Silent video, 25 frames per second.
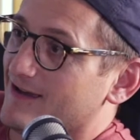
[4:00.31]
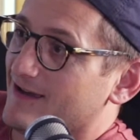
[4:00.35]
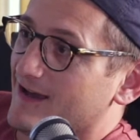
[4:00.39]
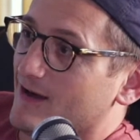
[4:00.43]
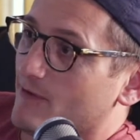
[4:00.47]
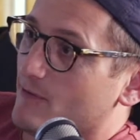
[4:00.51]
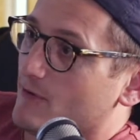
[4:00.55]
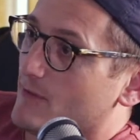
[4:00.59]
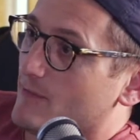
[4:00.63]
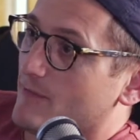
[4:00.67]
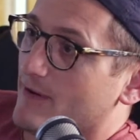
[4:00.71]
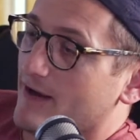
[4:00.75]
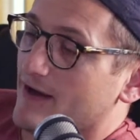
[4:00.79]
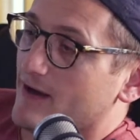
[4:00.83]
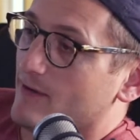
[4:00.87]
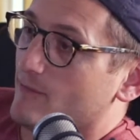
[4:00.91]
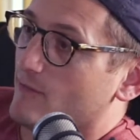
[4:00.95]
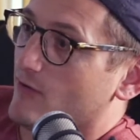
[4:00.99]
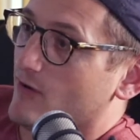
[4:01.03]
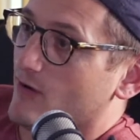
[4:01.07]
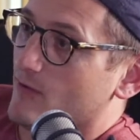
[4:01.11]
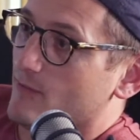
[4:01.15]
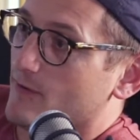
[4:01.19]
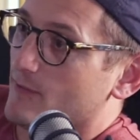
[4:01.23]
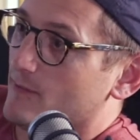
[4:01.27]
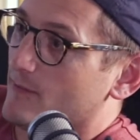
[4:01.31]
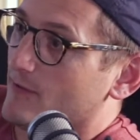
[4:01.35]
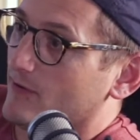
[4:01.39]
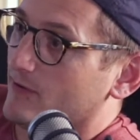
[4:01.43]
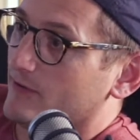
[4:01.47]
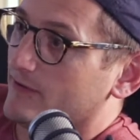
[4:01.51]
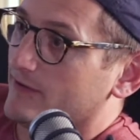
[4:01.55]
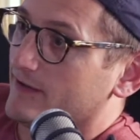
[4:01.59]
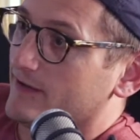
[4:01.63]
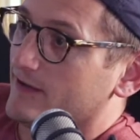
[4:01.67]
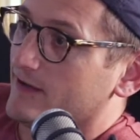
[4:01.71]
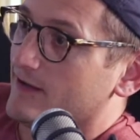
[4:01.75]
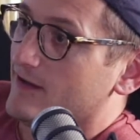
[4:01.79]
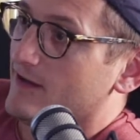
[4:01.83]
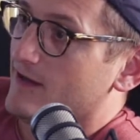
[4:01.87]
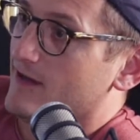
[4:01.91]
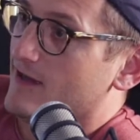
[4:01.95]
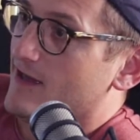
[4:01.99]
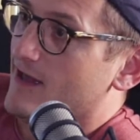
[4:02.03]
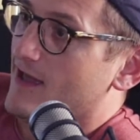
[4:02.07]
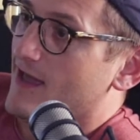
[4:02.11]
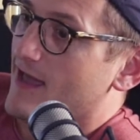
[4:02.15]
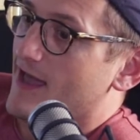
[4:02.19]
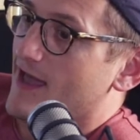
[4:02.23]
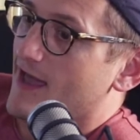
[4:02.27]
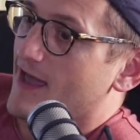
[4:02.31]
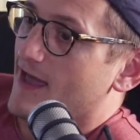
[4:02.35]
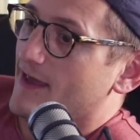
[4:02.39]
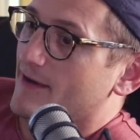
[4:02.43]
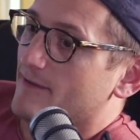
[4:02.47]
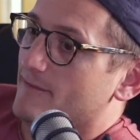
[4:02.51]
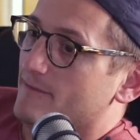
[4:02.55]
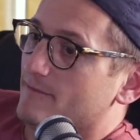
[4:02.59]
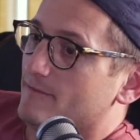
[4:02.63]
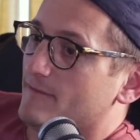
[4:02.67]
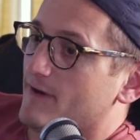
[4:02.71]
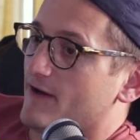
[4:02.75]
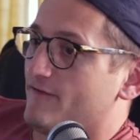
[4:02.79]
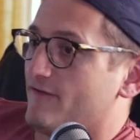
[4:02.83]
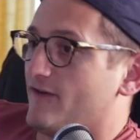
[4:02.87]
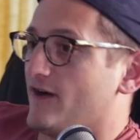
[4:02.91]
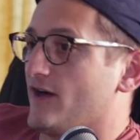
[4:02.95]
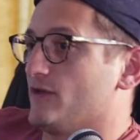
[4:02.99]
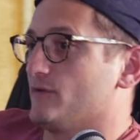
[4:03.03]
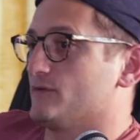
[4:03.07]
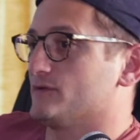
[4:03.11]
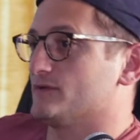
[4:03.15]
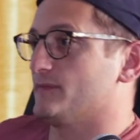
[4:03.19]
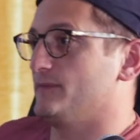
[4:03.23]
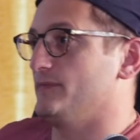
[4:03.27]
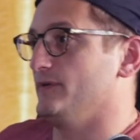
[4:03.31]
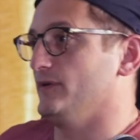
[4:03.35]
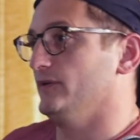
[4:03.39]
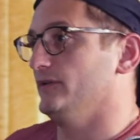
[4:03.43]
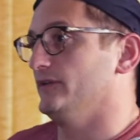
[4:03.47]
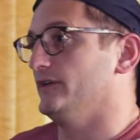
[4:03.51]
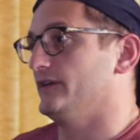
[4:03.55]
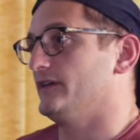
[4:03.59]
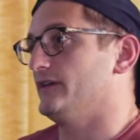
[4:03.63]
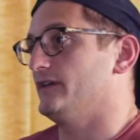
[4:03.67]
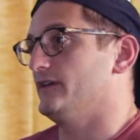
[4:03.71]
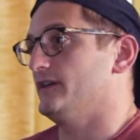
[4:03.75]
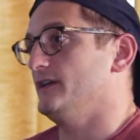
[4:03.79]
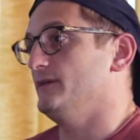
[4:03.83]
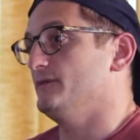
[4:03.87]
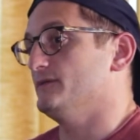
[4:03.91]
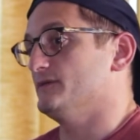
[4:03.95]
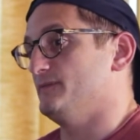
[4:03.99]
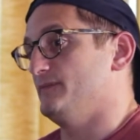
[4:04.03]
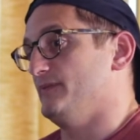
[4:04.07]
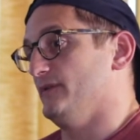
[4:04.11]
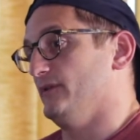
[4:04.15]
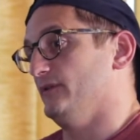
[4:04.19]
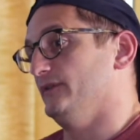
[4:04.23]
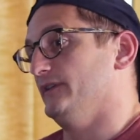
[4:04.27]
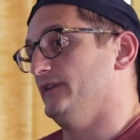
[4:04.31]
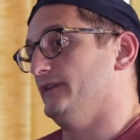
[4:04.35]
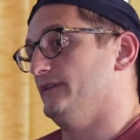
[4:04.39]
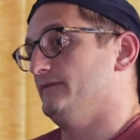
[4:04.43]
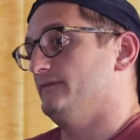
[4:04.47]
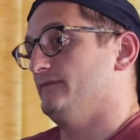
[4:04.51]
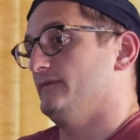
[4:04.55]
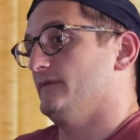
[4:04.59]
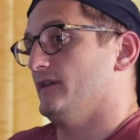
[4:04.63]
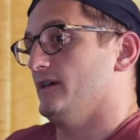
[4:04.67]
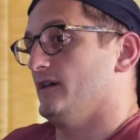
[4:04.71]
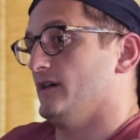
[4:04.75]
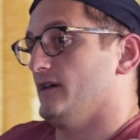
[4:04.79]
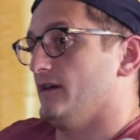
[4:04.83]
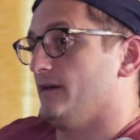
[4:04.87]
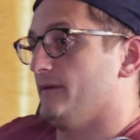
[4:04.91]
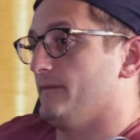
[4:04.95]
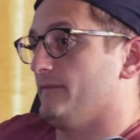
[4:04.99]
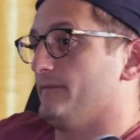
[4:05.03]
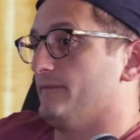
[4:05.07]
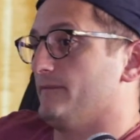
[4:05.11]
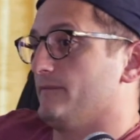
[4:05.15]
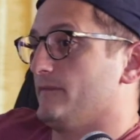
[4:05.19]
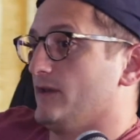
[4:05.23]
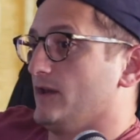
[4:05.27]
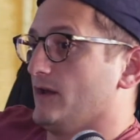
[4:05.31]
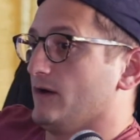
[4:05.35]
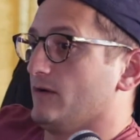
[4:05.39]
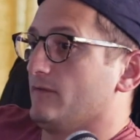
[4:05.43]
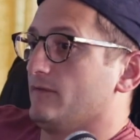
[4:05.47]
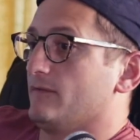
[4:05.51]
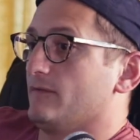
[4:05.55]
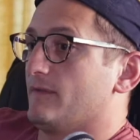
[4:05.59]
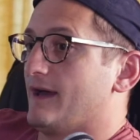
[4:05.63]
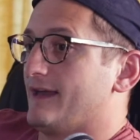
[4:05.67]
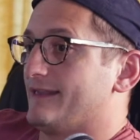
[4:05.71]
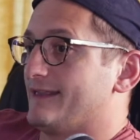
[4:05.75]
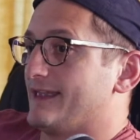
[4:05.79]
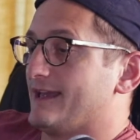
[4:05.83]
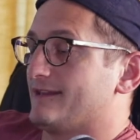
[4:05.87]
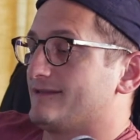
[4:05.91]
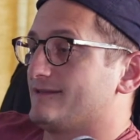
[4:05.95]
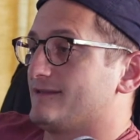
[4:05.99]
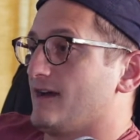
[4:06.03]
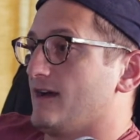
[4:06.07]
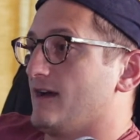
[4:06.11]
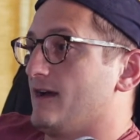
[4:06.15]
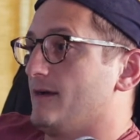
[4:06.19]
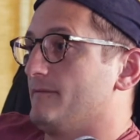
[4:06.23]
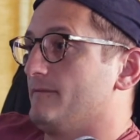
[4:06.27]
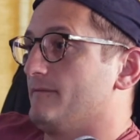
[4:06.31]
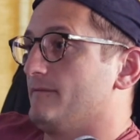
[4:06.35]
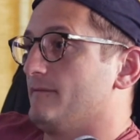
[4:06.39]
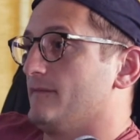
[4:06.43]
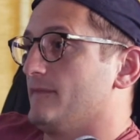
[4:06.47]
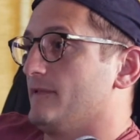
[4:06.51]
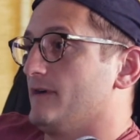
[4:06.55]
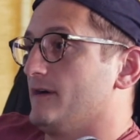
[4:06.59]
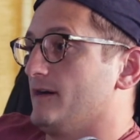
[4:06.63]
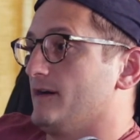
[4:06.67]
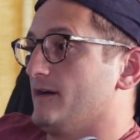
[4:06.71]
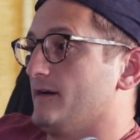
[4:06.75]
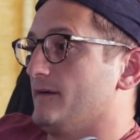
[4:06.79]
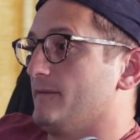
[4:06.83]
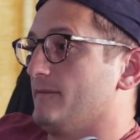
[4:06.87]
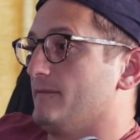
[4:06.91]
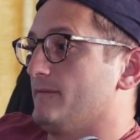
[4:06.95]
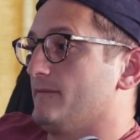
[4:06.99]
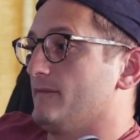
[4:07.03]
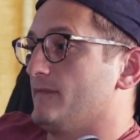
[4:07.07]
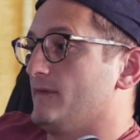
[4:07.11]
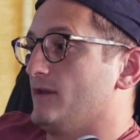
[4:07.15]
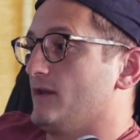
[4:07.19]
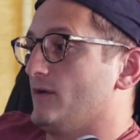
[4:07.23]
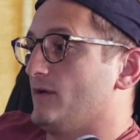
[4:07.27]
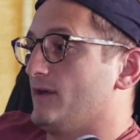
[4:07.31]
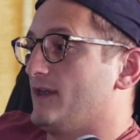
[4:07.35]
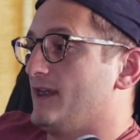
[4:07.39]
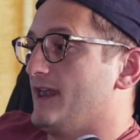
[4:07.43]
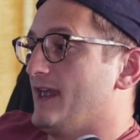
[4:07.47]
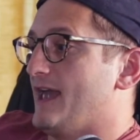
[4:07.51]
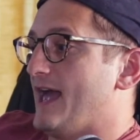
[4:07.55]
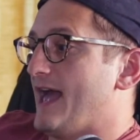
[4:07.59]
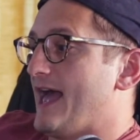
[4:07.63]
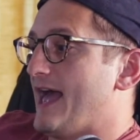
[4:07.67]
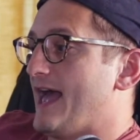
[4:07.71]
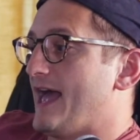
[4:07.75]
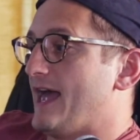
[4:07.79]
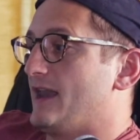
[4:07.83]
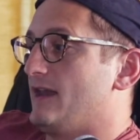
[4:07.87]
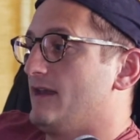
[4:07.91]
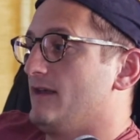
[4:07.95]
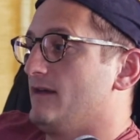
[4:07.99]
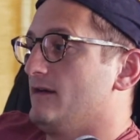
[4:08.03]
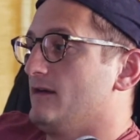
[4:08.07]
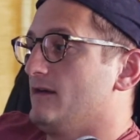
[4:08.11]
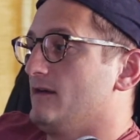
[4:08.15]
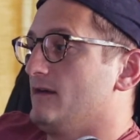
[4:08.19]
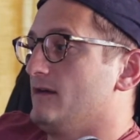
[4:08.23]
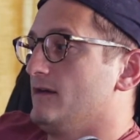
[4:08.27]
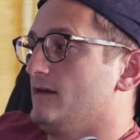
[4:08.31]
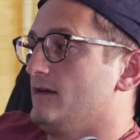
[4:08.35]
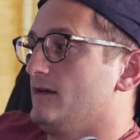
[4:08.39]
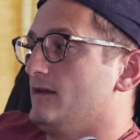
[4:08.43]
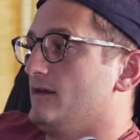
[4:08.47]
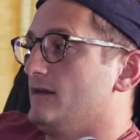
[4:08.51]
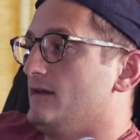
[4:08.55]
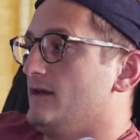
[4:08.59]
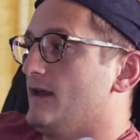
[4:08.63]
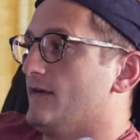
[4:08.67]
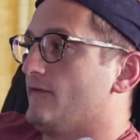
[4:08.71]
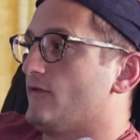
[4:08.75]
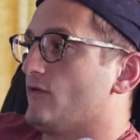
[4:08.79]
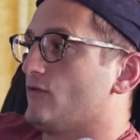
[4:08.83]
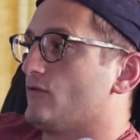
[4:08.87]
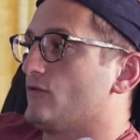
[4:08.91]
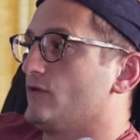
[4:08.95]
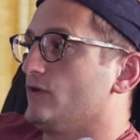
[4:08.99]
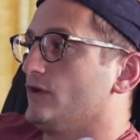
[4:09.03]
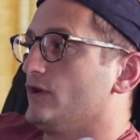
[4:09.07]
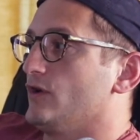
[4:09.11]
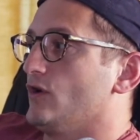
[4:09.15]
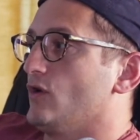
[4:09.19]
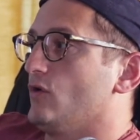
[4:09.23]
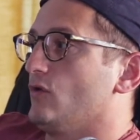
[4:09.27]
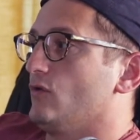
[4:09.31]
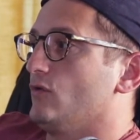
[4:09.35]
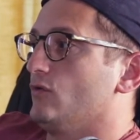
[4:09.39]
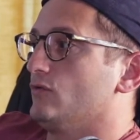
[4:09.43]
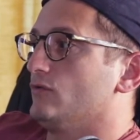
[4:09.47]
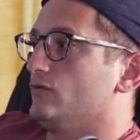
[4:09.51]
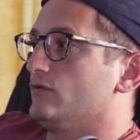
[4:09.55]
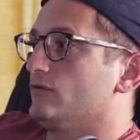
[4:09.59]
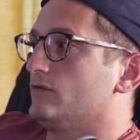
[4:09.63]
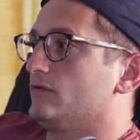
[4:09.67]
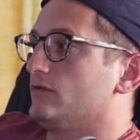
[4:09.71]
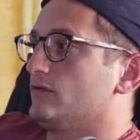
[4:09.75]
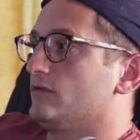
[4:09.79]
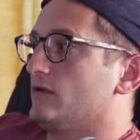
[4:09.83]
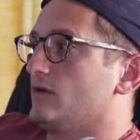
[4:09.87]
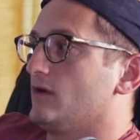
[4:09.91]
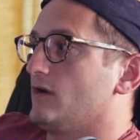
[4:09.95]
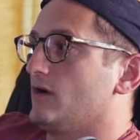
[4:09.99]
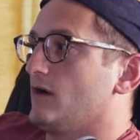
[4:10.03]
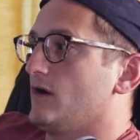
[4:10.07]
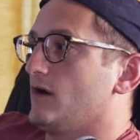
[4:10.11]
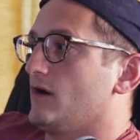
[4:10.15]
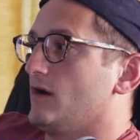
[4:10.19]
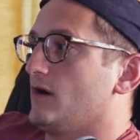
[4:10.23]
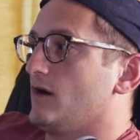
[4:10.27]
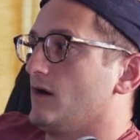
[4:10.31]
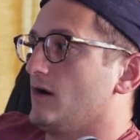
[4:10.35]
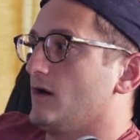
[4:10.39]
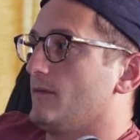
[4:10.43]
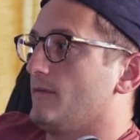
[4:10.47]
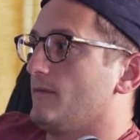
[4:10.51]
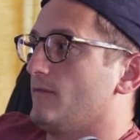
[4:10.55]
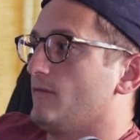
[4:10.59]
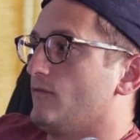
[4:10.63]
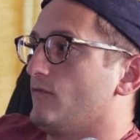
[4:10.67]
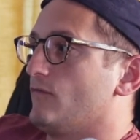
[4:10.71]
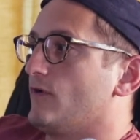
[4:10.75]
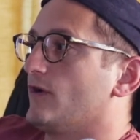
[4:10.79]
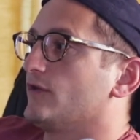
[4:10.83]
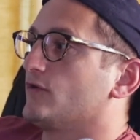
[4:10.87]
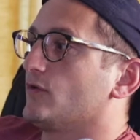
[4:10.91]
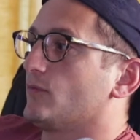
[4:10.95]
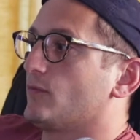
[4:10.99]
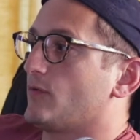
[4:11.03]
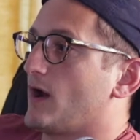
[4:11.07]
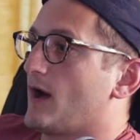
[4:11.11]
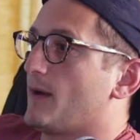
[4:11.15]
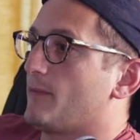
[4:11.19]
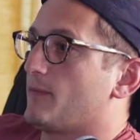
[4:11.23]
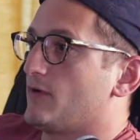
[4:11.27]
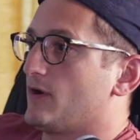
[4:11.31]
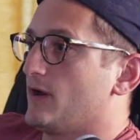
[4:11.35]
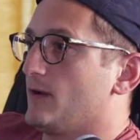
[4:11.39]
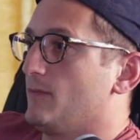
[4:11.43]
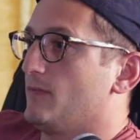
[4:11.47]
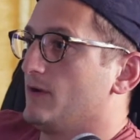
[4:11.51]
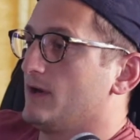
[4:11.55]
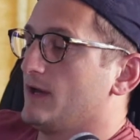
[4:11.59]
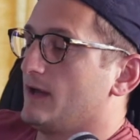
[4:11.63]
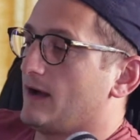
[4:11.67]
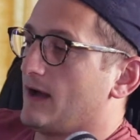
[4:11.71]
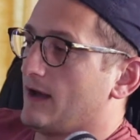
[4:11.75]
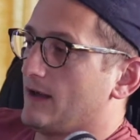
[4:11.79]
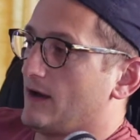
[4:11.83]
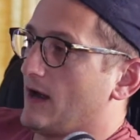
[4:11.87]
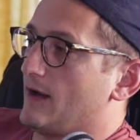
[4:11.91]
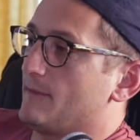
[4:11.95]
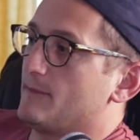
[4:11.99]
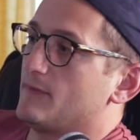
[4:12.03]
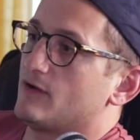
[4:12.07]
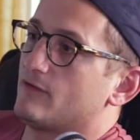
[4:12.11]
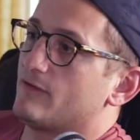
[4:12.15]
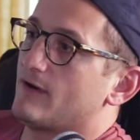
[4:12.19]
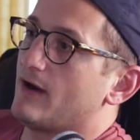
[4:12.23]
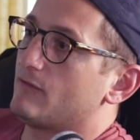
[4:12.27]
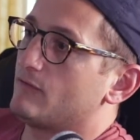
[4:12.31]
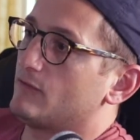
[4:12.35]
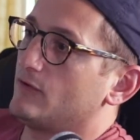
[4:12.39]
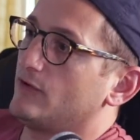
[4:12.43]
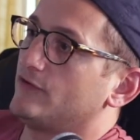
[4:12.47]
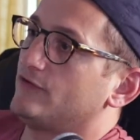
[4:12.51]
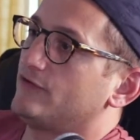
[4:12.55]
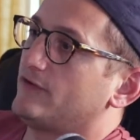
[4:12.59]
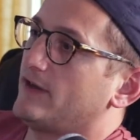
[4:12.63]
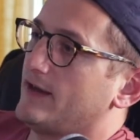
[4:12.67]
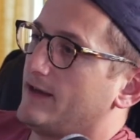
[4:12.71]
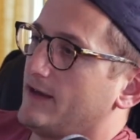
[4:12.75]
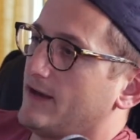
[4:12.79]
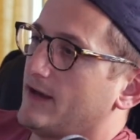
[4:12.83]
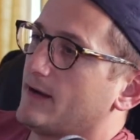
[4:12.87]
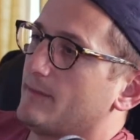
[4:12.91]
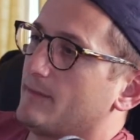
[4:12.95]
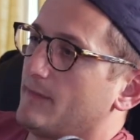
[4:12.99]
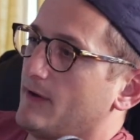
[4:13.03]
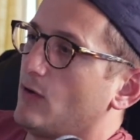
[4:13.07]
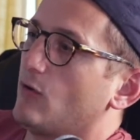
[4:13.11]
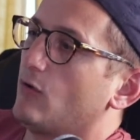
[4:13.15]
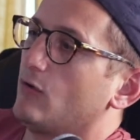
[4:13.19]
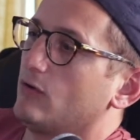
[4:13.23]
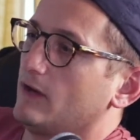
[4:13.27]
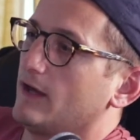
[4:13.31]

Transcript: I want to buy an apartment building. And my father was a builder. He was building. At that time, he had never really owned rental property, but I've been around real estate kind of my whole